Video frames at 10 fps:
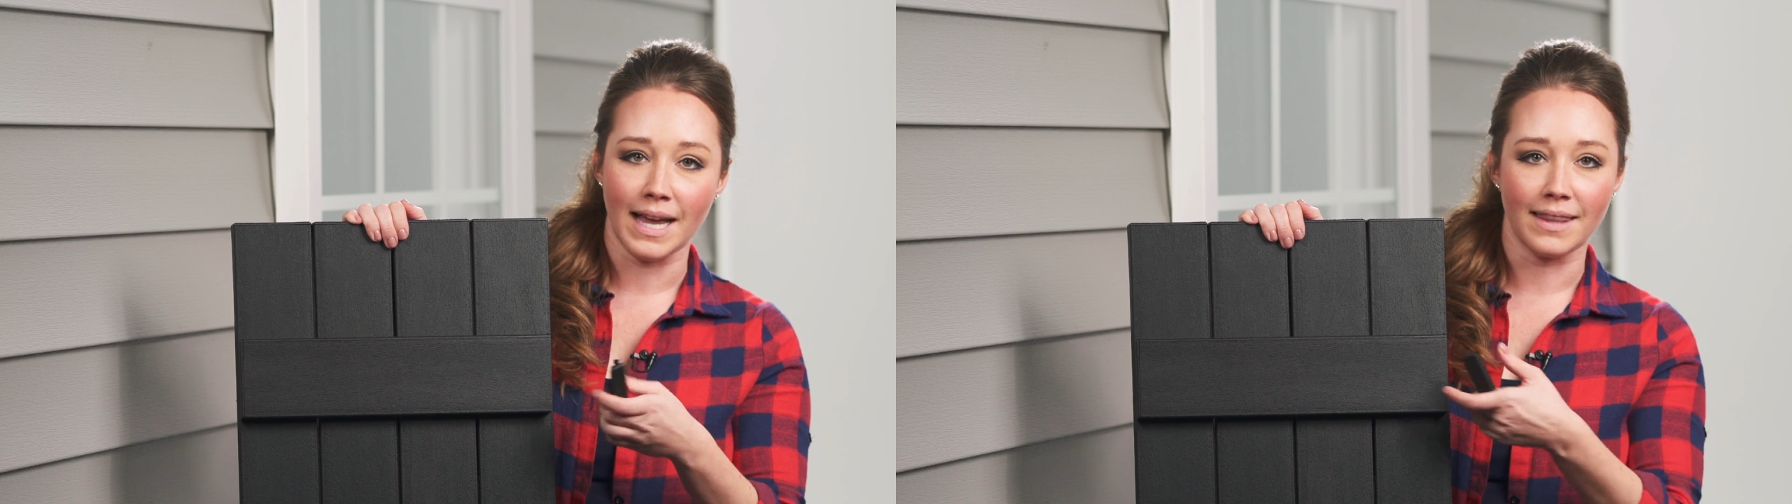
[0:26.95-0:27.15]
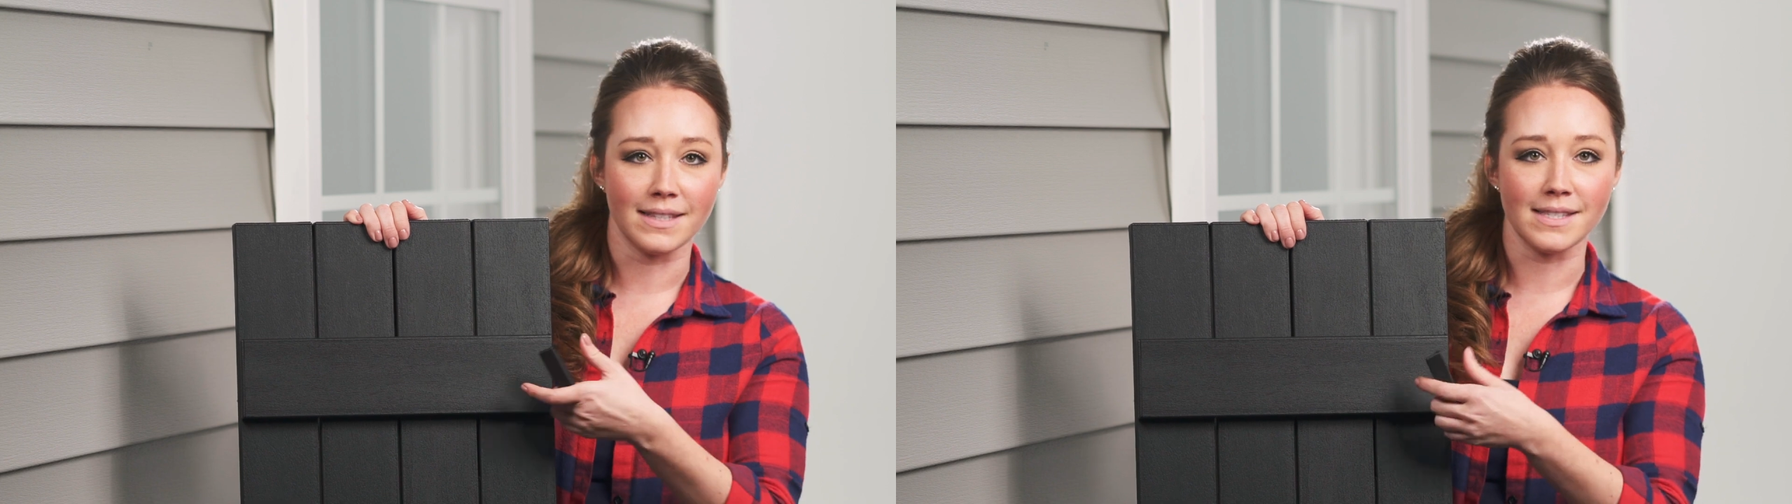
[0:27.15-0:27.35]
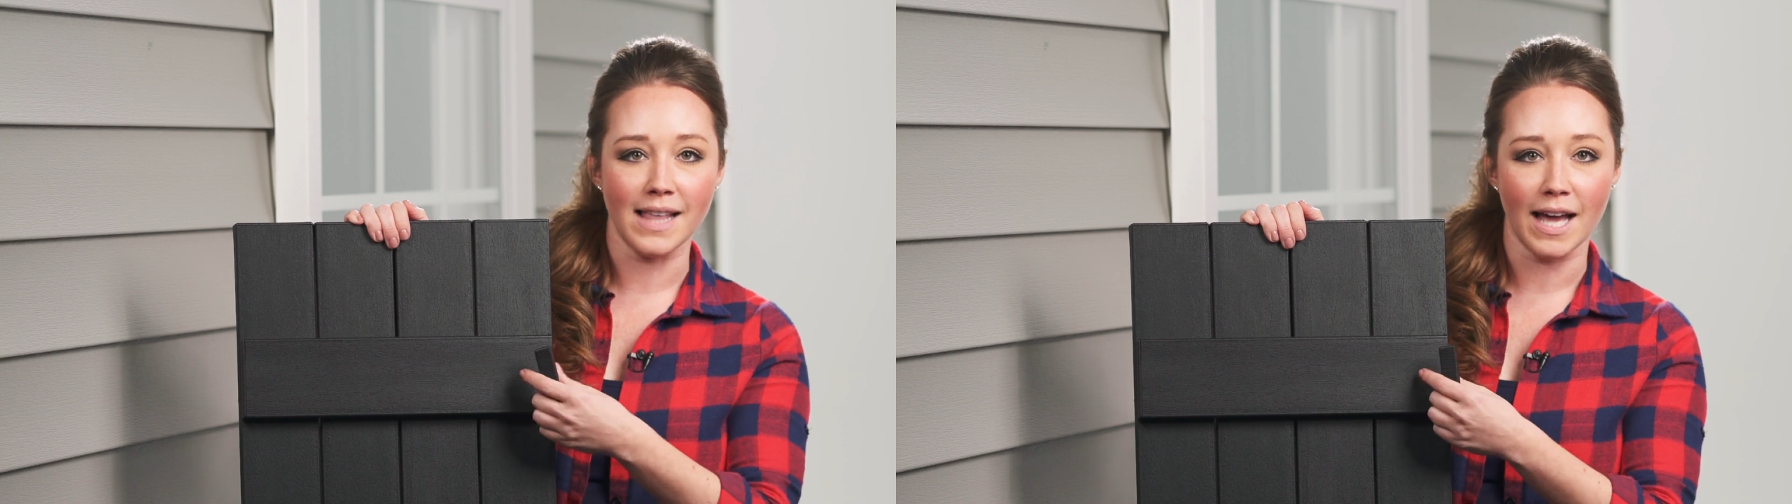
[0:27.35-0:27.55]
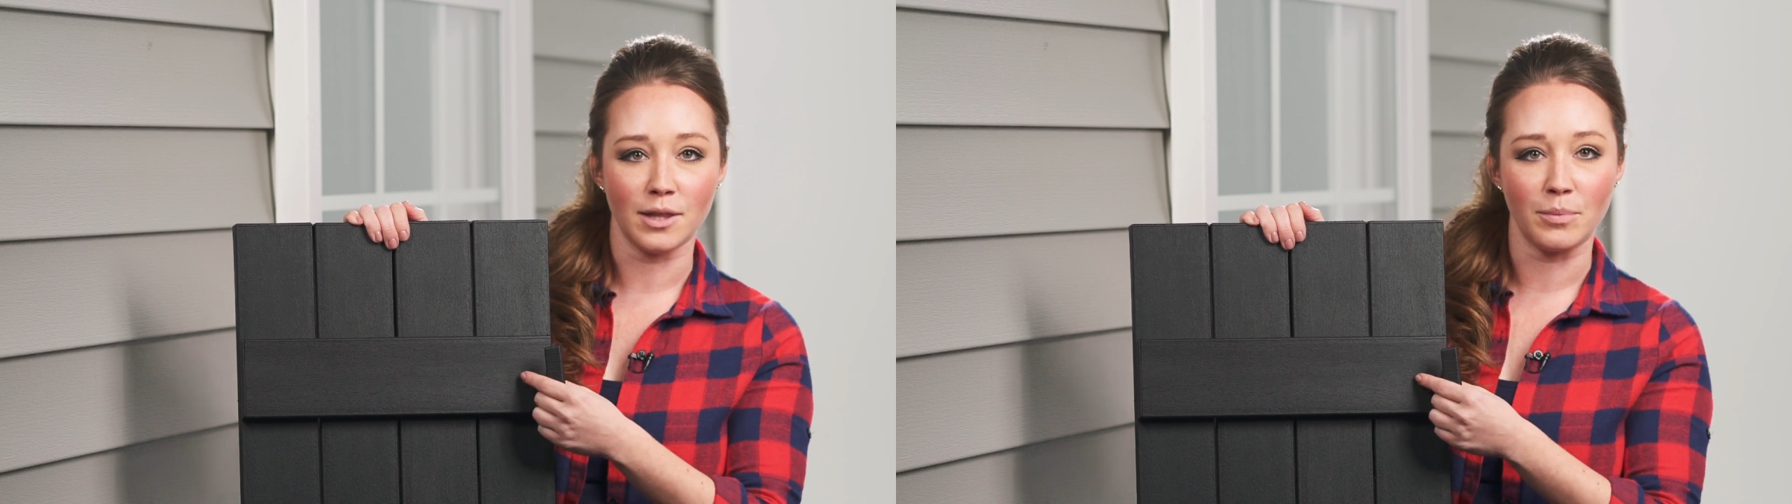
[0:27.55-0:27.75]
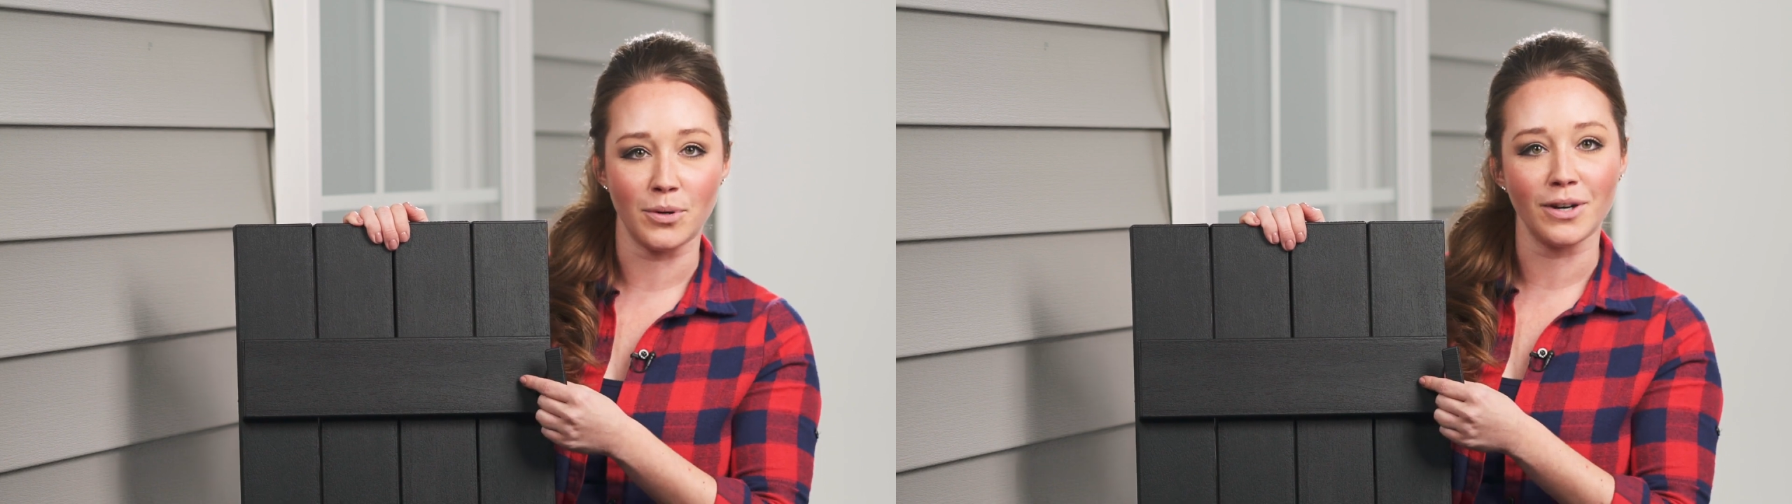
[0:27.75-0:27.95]
and then slide
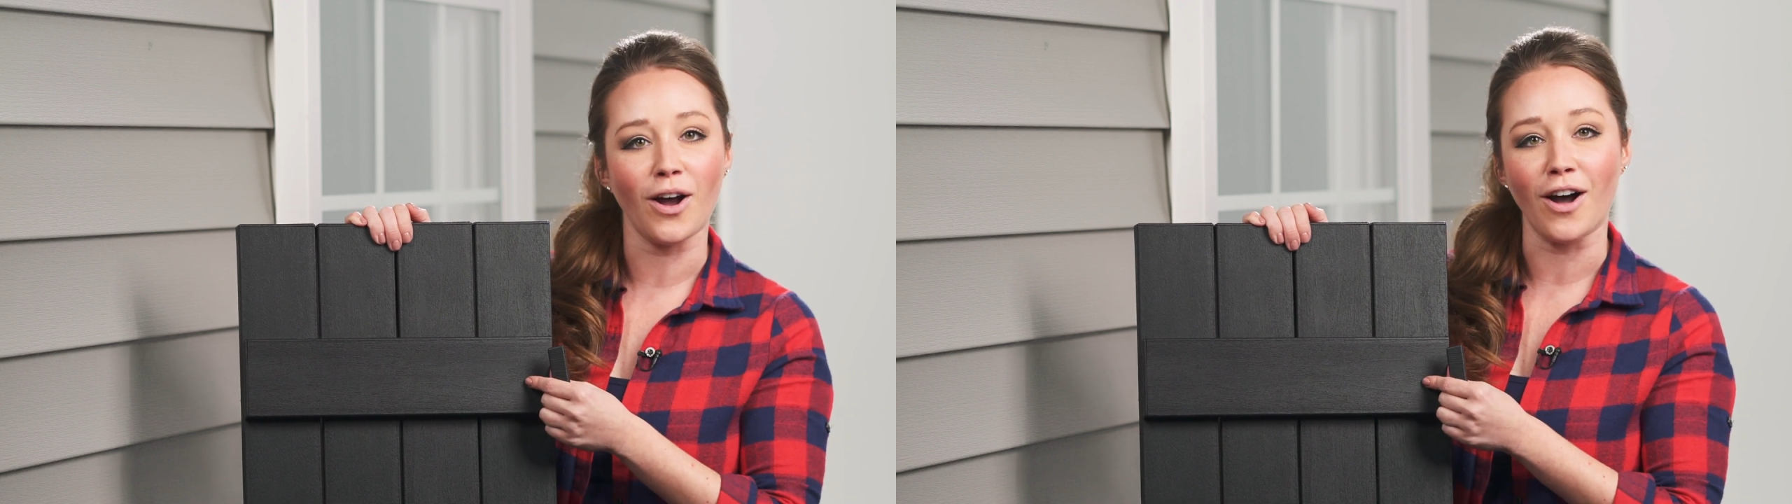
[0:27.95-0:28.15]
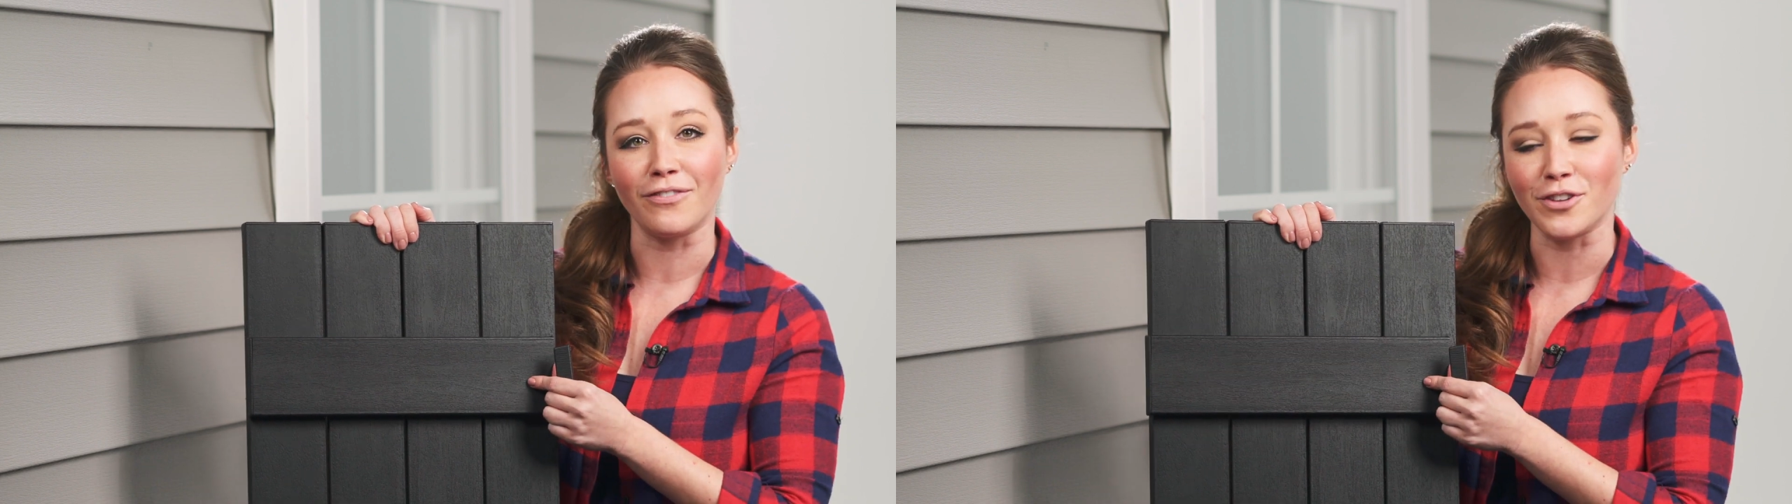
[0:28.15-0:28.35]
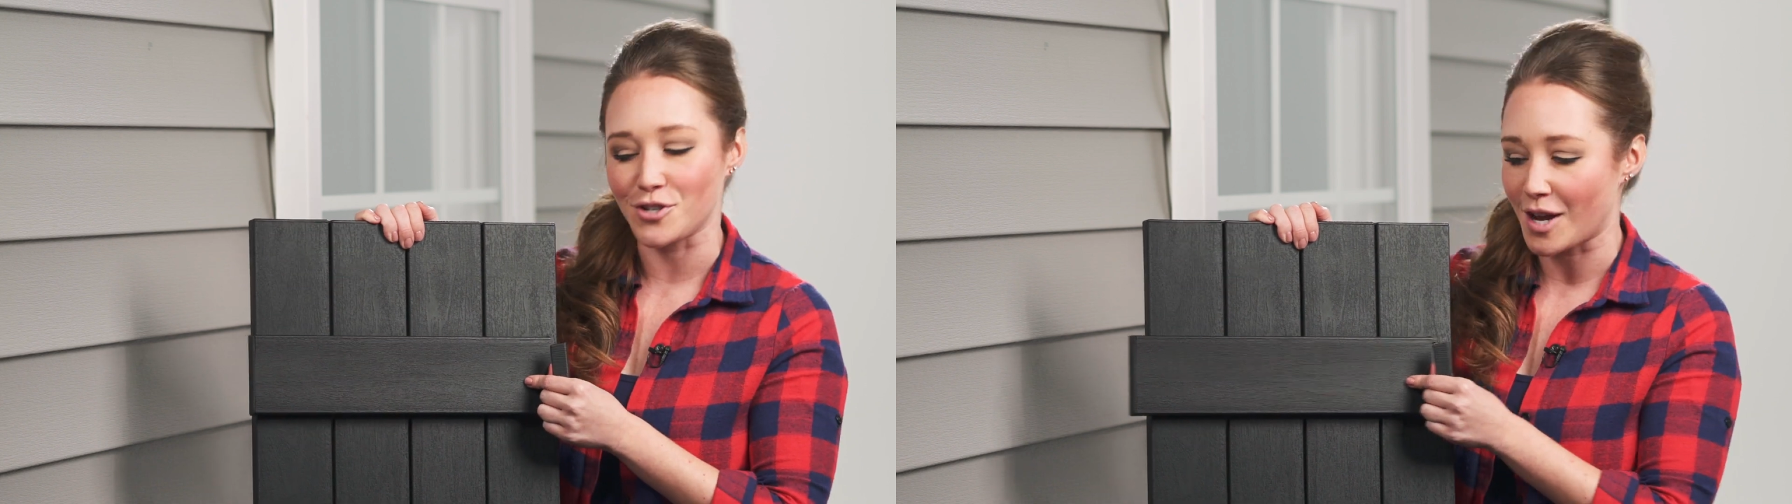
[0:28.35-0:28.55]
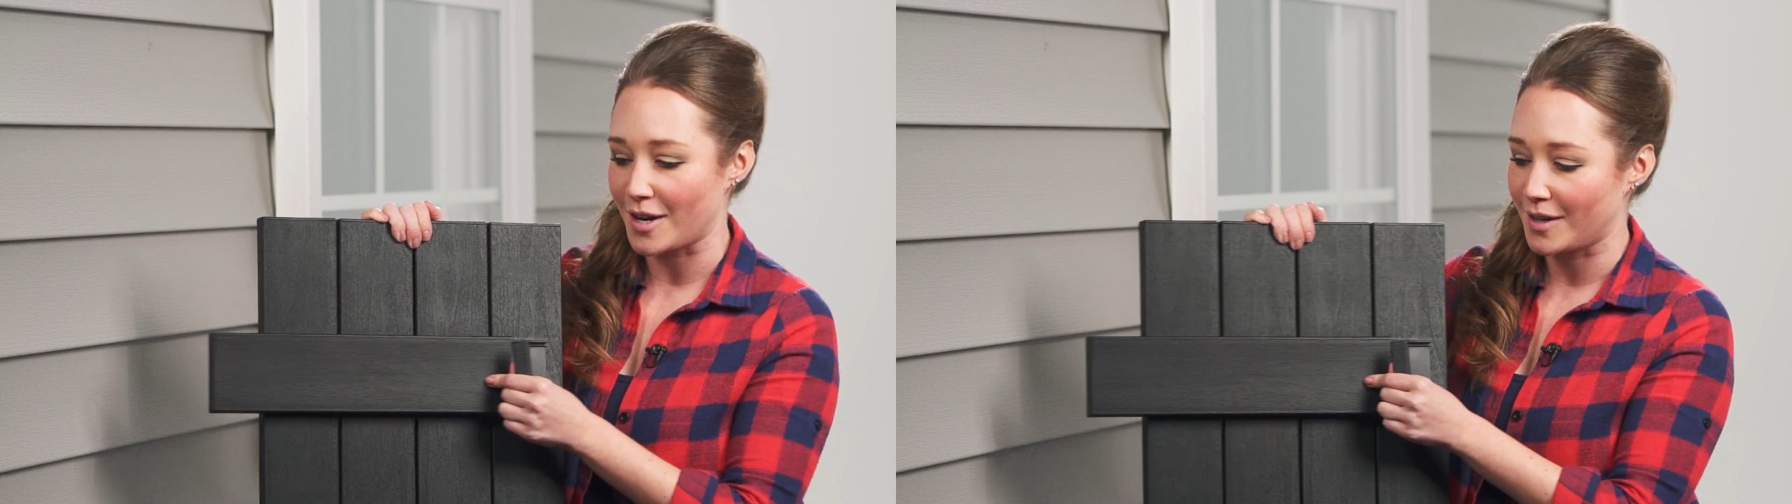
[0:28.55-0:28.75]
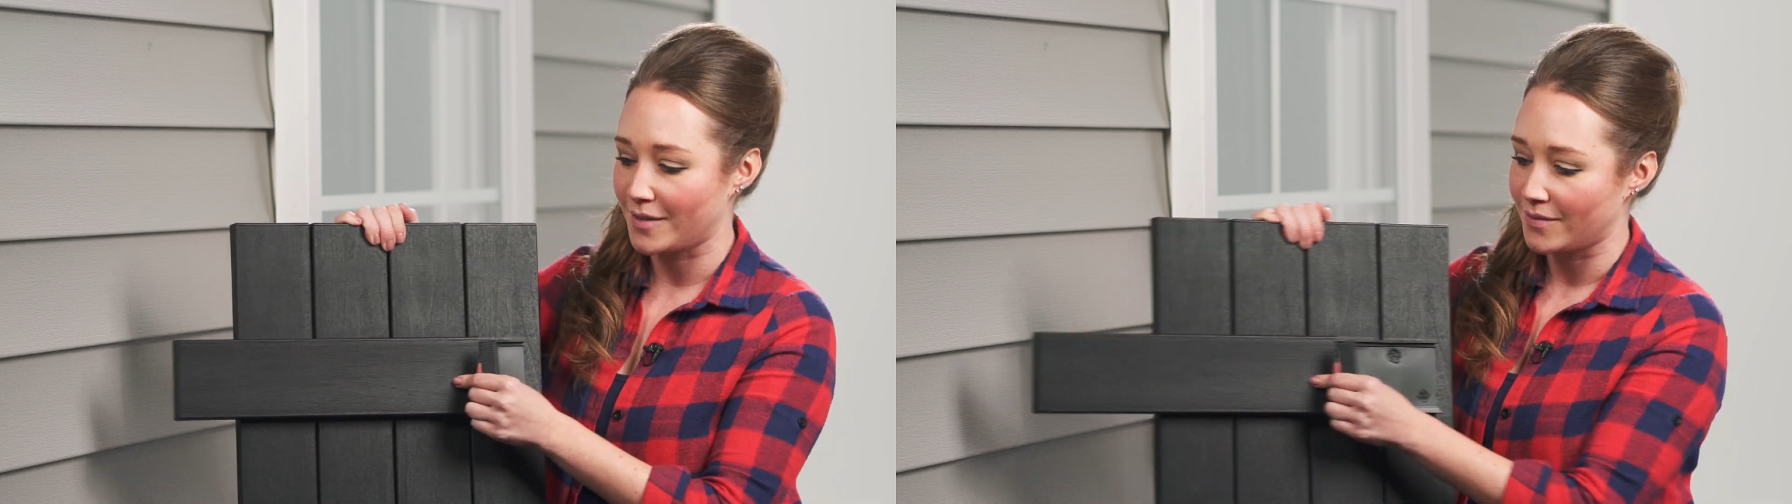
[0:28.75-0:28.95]
the board off the shutter.